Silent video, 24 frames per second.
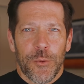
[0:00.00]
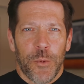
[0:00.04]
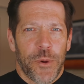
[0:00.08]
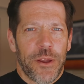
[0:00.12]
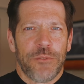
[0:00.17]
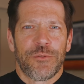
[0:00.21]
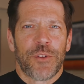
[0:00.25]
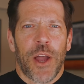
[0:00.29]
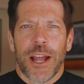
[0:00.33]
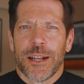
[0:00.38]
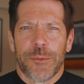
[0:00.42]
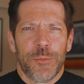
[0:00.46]

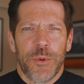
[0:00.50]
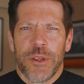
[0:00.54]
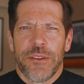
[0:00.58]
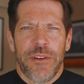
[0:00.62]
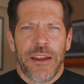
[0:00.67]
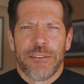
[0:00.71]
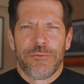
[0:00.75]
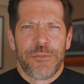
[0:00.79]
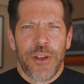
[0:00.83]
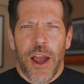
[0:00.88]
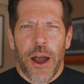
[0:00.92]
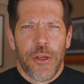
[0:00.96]
We've talked,
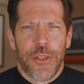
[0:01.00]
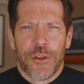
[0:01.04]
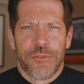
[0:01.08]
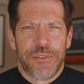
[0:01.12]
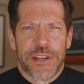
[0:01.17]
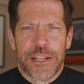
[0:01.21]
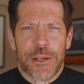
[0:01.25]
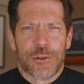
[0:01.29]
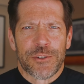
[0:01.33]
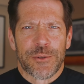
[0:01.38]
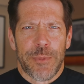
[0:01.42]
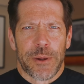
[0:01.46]
we've had other
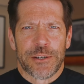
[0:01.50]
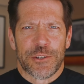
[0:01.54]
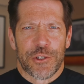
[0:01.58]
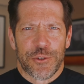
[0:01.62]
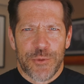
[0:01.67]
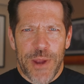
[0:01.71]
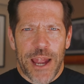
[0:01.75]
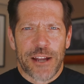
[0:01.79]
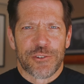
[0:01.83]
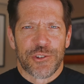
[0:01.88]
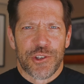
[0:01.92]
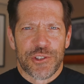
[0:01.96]
videos about
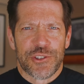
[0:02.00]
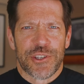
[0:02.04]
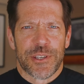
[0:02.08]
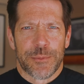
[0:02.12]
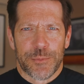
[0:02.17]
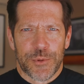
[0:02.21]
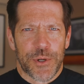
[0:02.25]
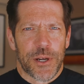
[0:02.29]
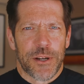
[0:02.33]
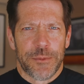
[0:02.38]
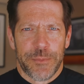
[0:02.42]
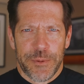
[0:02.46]
distractions
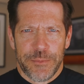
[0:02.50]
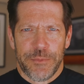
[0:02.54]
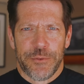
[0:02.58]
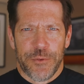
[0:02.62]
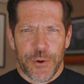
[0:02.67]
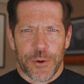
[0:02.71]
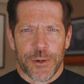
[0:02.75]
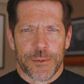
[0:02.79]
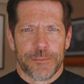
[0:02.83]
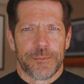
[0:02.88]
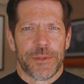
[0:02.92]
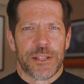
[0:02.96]
and prayer
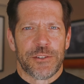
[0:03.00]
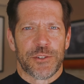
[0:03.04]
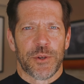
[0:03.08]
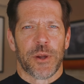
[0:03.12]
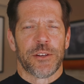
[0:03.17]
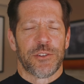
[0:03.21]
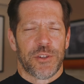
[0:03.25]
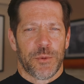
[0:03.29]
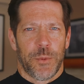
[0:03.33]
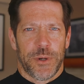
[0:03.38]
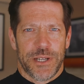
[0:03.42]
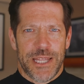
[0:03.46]
before. And
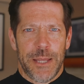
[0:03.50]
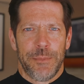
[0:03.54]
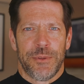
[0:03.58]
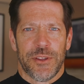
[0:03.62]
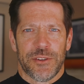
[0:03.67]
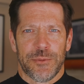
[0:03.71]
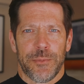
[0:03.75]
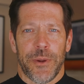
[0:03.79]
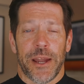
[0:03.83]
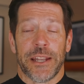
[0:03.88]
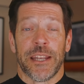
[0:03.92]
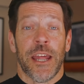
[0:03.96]
so I just want to keep
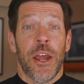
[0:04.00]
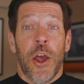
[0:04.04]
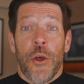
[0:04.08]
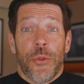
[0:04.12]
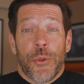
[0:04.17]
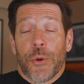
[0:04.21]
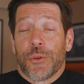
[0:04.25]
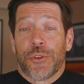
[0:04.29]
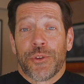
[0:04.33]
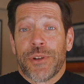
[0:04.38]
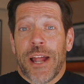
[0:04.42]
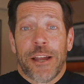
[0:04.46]
this in mind.
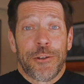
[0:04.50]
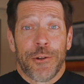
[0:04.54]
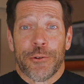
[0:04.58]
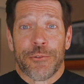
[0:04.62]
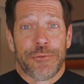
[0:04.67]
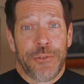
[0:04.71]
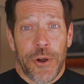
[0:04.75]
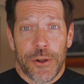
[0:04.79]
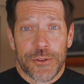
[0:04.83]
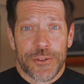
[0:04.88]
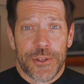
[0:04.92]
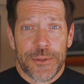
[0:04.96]
Those are not
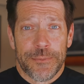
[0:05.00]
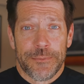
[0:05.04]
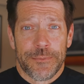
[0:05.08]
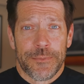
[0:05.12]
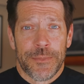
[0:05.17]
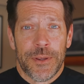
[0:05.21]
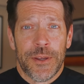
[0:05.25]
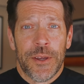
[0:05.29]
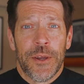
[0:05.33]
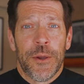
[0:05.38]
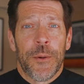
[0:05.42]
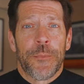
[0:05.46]
your fault,
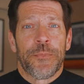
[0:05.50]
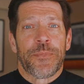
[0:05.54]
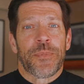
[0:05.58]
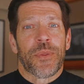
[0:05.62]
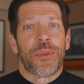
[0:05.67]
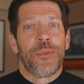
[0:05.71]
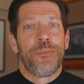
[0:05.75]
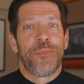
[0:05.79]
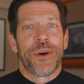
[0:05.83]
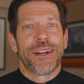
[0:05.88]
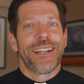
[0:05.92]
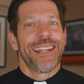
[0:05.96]

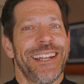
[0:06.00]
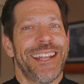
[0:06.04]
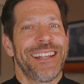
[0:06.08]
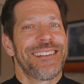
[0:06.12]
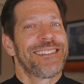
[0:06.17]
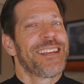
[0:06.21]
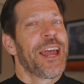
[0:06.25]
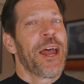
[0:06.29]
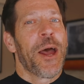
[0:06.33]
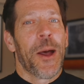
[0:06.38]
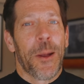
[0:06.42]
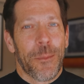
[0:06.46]
but it
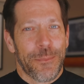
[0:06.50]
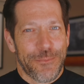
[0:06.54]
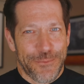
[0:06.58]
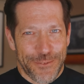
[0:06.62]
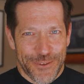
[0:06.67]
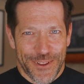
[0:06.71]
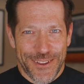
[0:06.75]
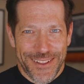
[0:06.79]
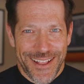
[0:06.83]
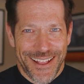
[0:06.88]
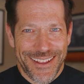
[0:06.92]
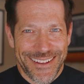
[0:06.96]
is
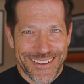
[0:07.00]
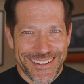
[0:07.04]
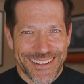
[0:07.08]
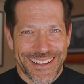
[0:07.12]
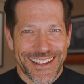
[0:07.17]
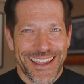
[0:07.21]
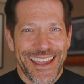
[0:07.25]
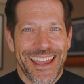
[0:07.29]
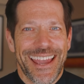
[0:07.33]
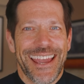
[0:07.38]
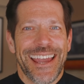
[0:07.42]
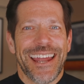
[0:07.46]
helpful.
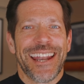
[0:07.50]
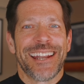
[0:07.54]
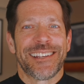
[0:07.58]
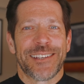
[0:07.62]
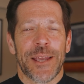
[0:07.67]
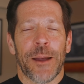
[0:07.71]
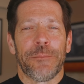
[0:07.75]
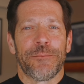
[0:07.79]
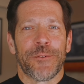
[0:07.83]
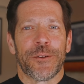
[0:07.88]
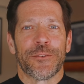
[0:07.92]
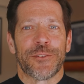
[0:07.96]
It
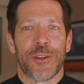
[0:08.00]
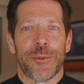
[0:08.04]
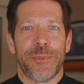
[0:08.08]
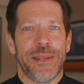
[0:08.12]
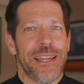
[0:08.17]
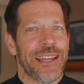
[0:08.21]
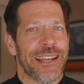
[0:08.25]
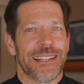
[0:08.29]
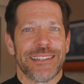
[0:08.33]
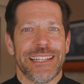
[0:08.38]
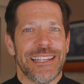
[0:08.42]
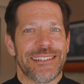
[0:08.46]
is helpful to
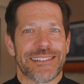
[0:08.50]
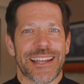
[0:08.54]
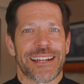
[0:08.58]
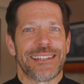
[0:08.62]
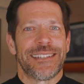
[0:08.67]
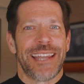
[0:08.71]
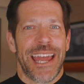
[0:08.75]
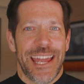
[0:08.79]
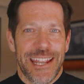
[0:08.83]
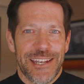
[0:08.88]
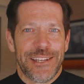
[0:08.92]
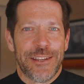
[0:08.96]
be at least
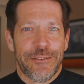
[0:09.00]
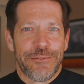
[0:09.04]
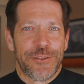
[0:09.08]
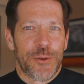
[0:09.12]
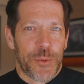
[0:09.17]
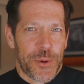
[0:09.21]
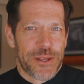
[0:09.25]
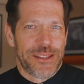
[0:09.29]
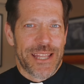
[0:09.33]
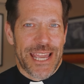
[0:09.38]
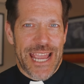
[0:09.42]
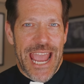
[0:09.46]
attentive
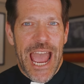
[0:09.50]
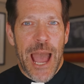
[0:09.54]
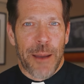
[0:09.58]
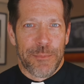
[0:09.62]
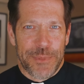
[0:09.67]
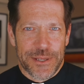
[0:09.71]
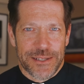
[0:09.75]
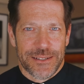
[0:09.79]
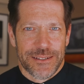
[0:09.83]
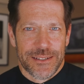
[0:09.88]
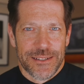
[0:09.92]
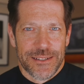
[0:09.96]
to when they
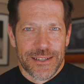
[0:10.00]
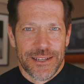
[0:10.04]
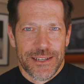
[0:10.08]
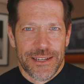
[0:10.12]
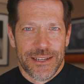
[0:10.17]
happen